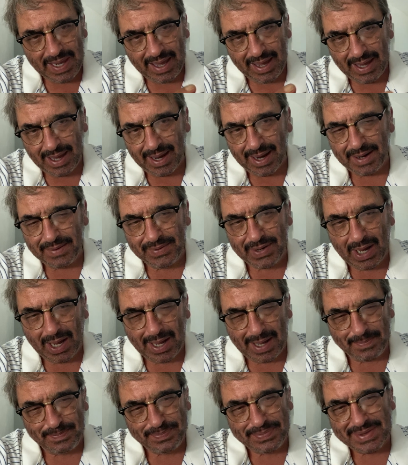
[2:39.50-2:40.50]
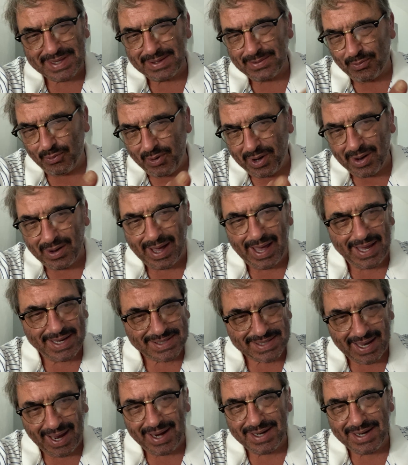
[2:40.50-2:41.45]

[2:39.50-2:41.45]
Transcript: and realized